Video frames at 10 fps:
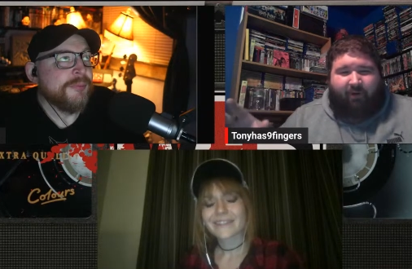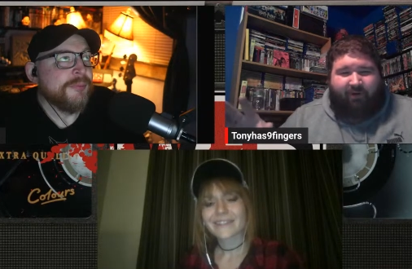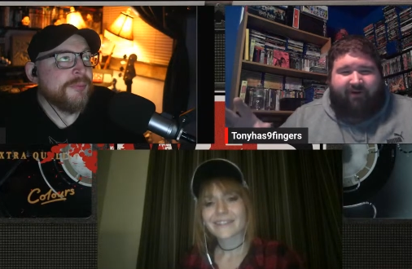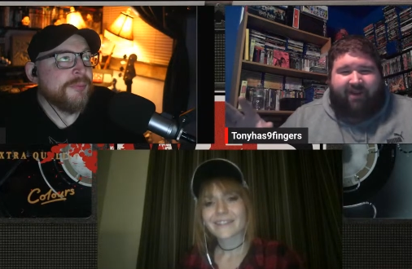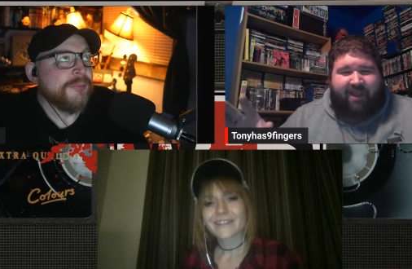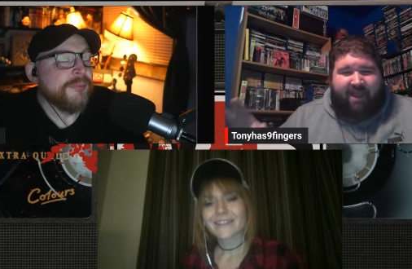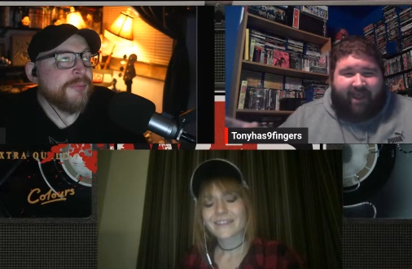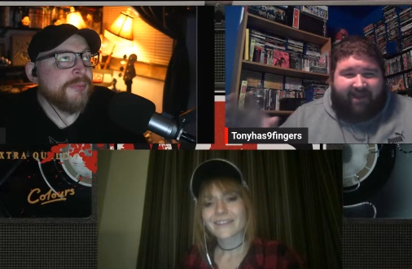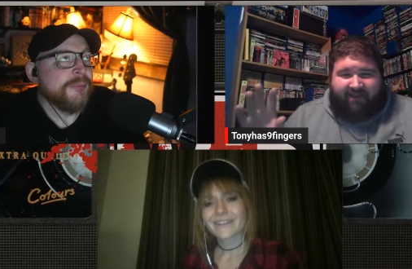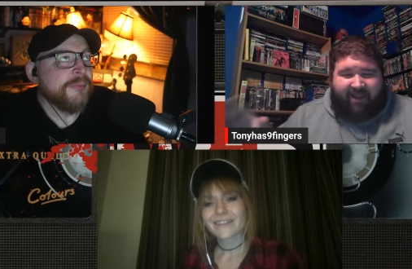Speaker 1: part.
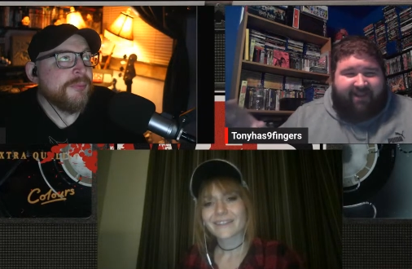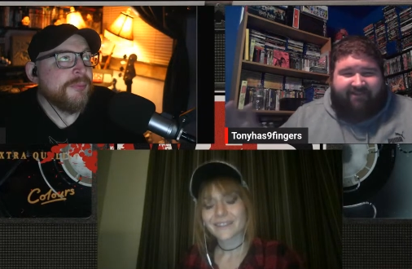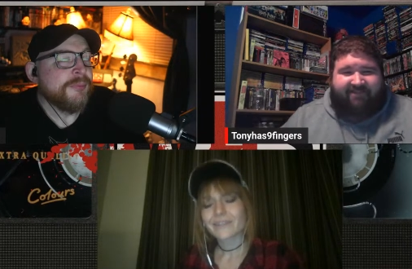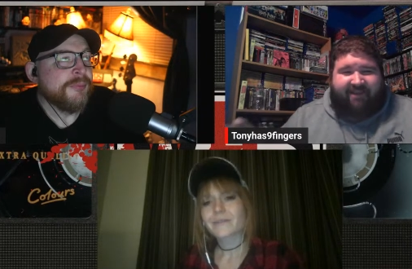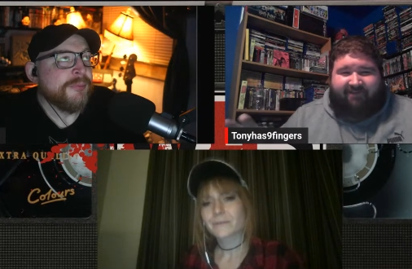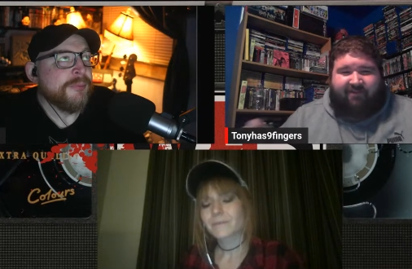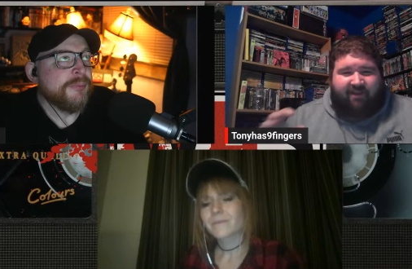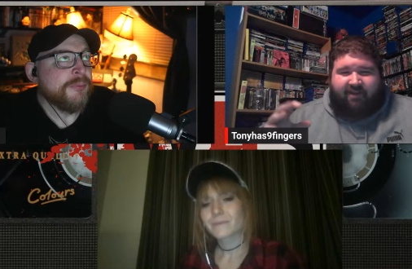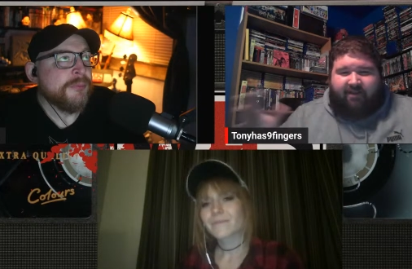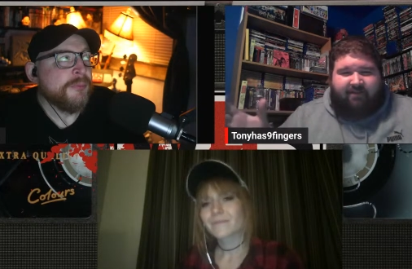And then, like I said,
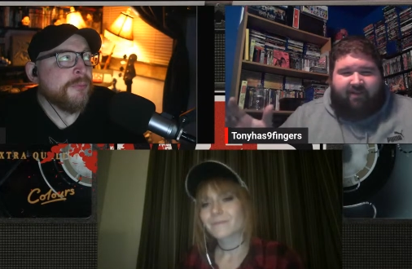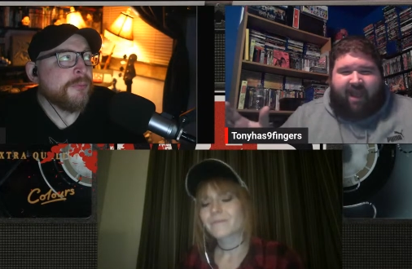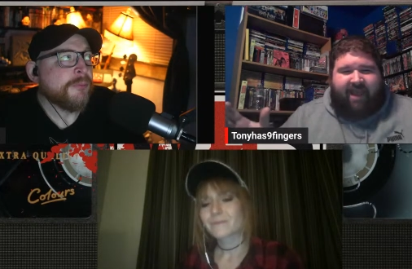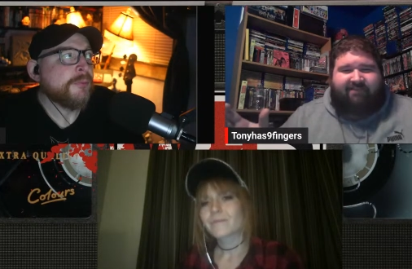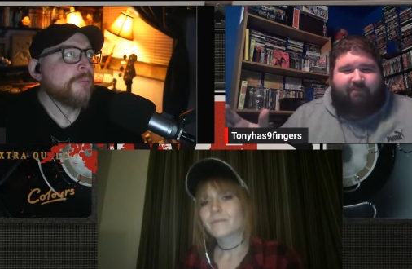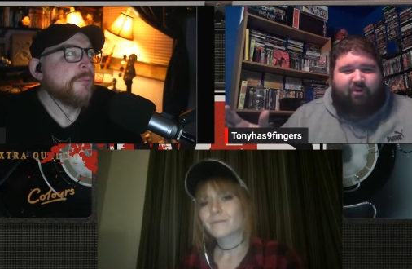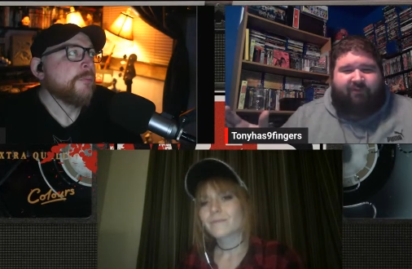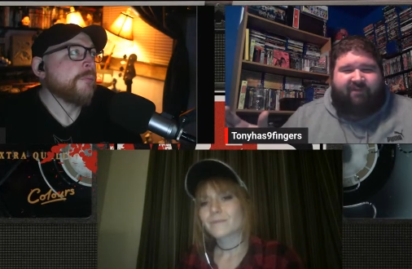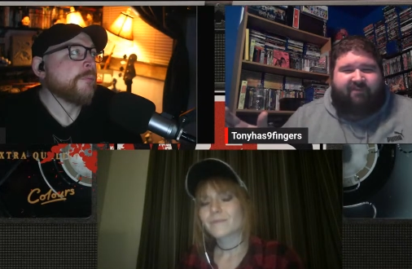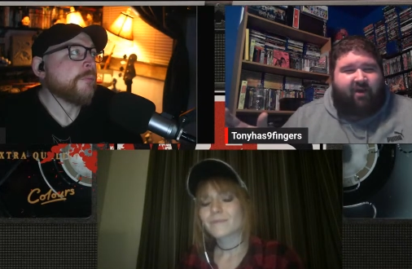as the
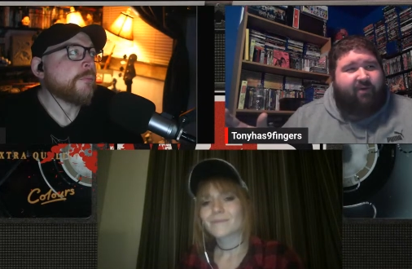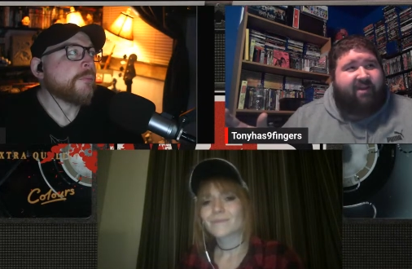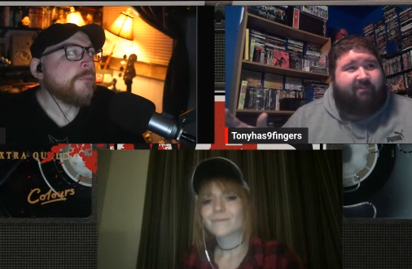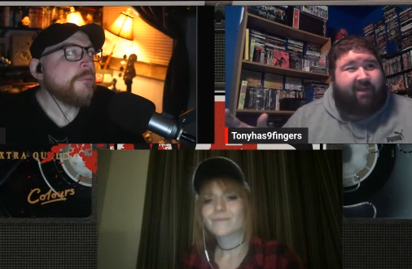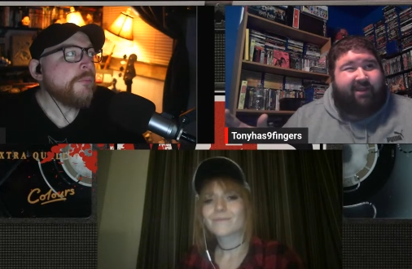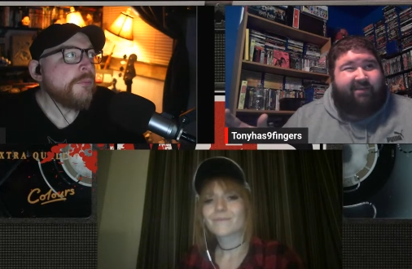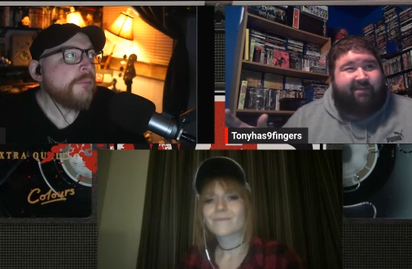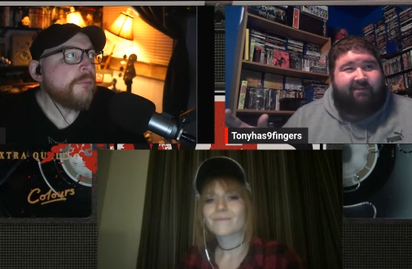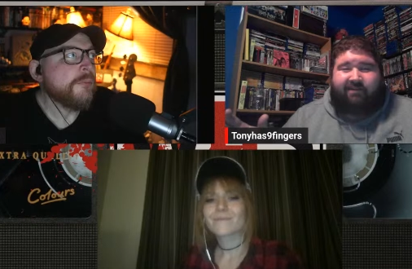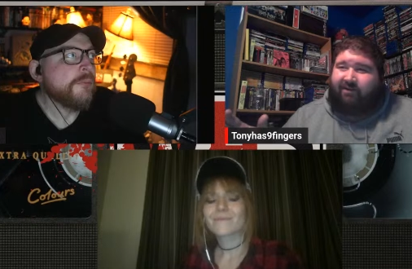movie's going, I'm
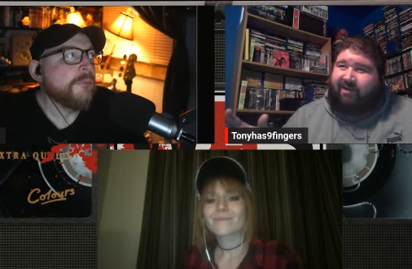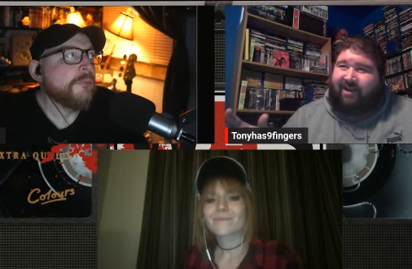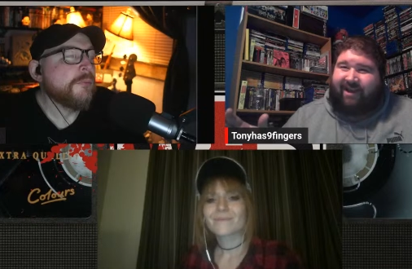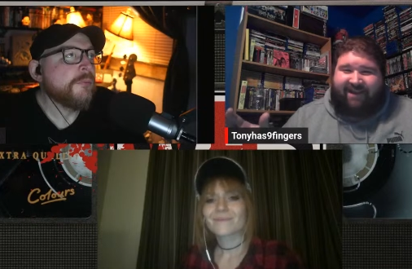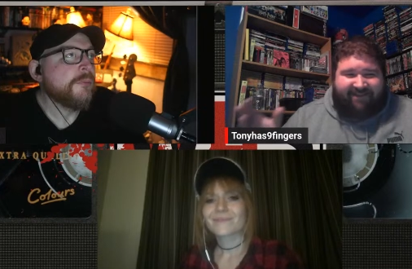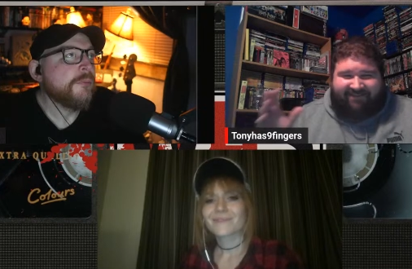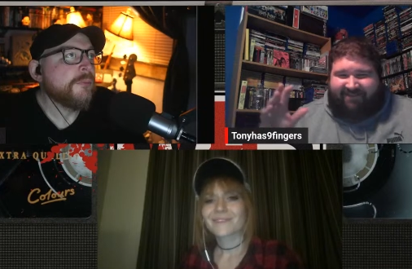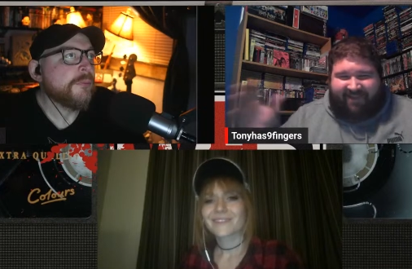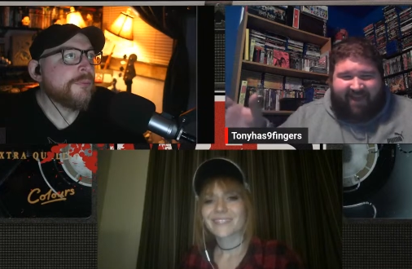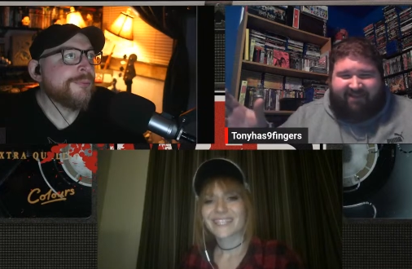like, okay, I didn't
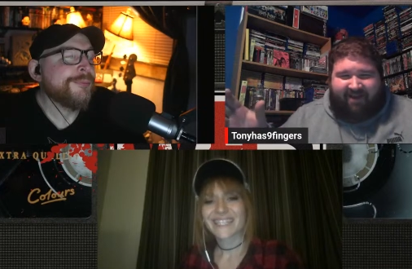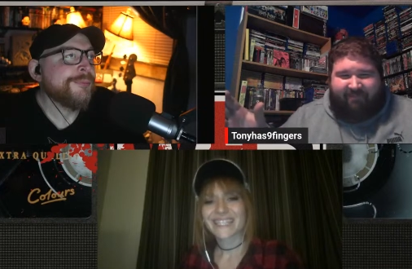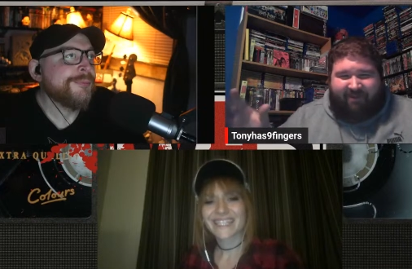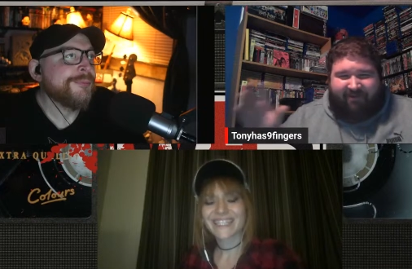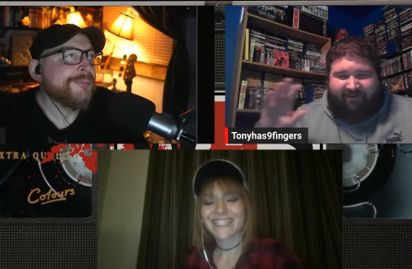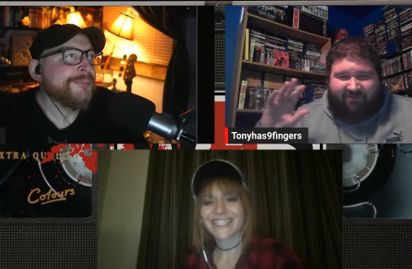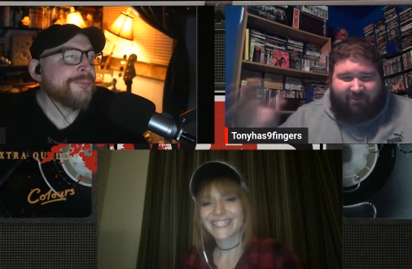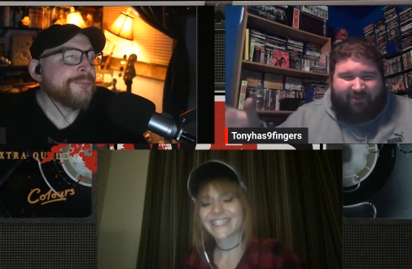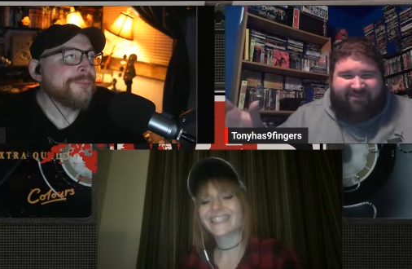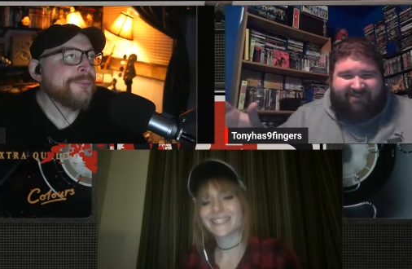see that coming, or a
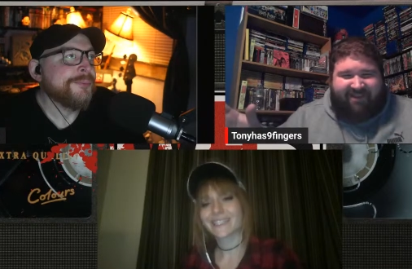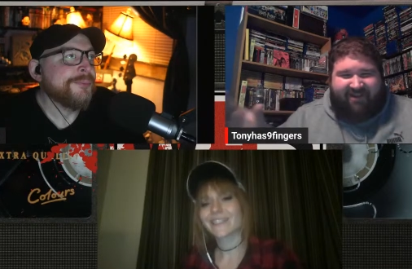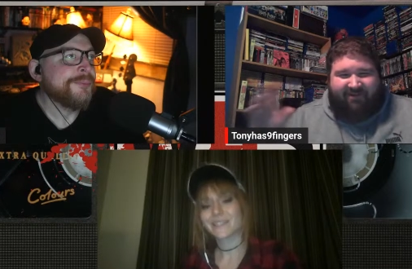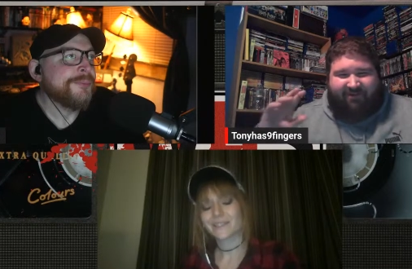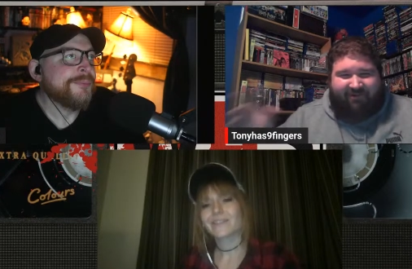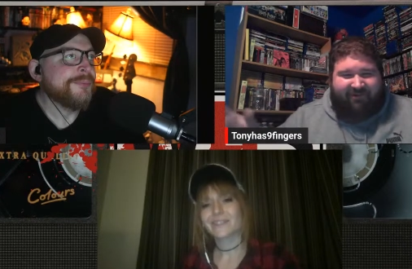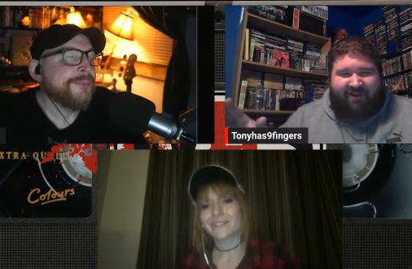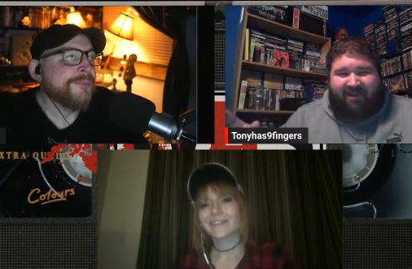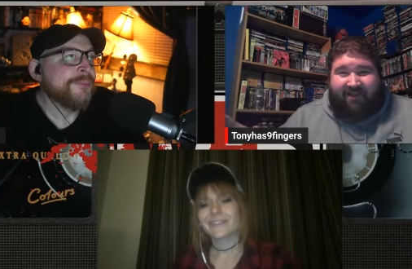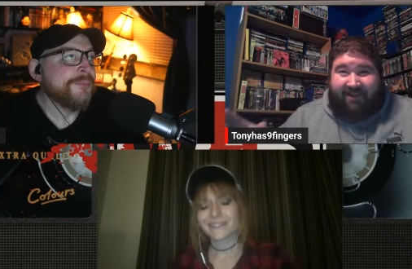twist here,
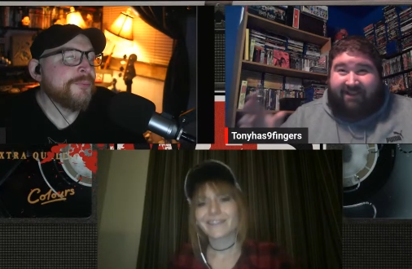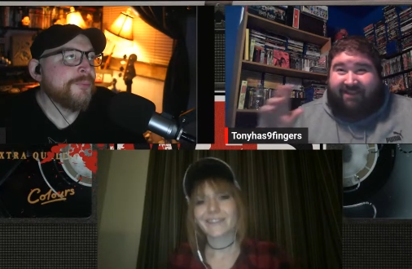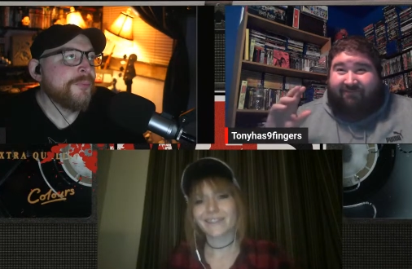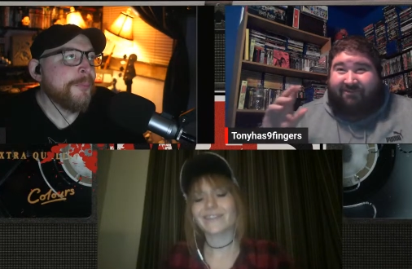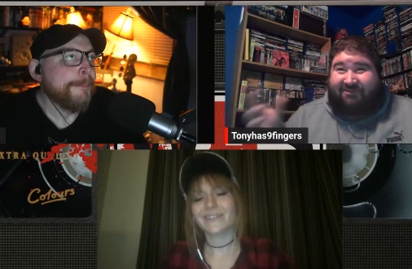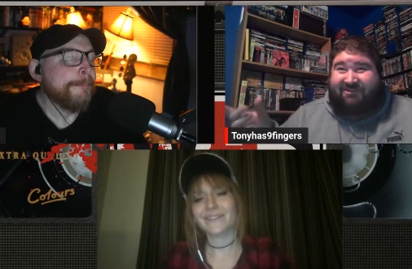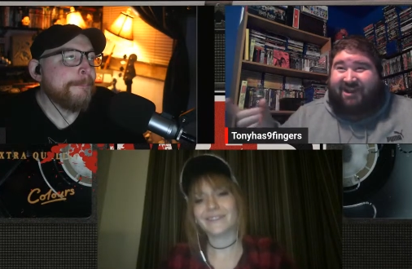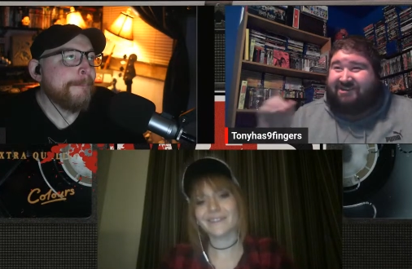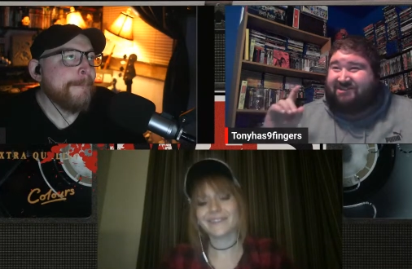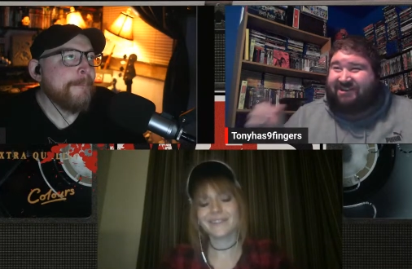or like a different mm-hmm.
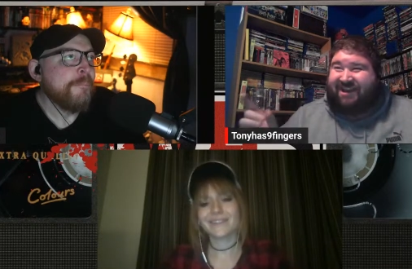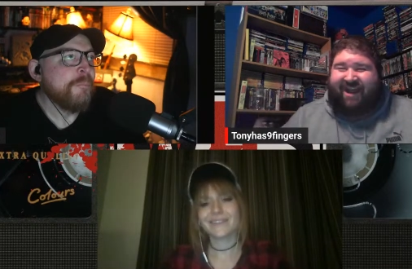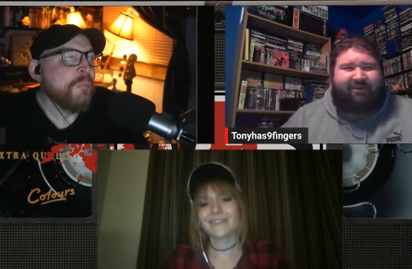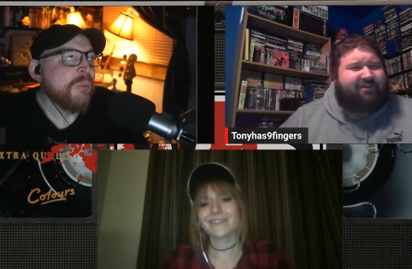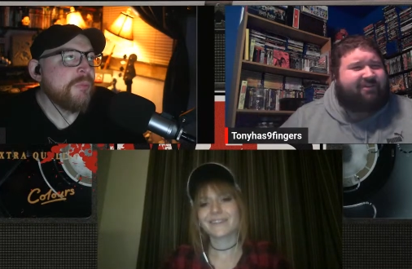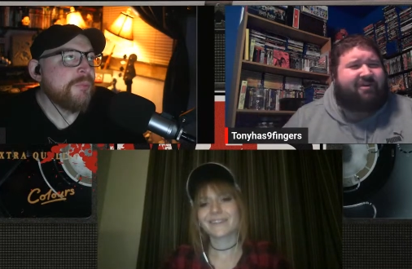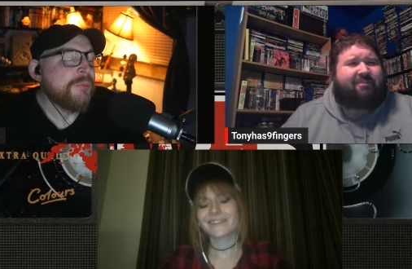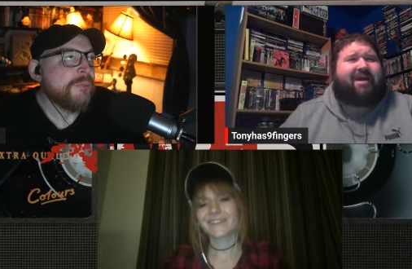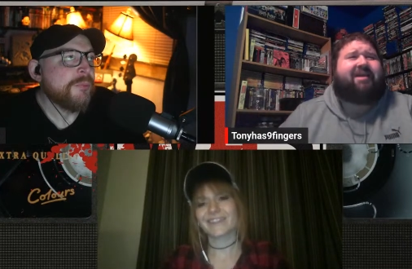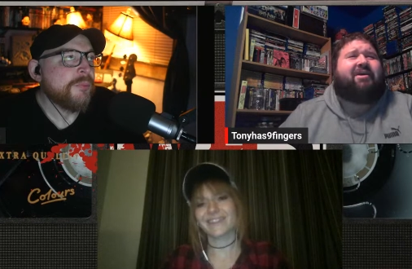change in character.
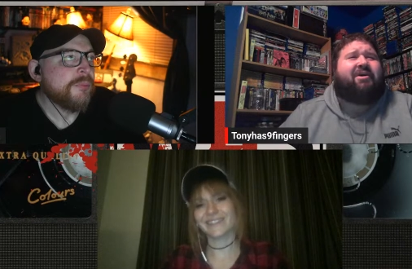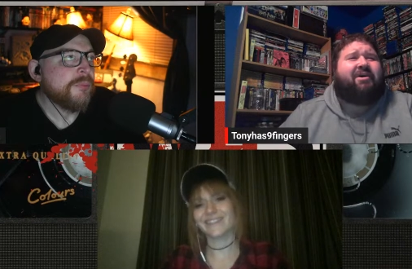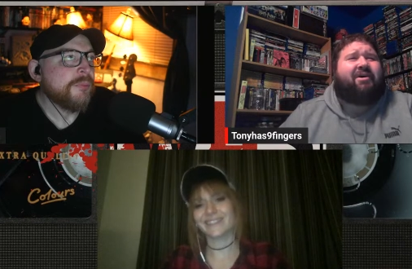I'm like,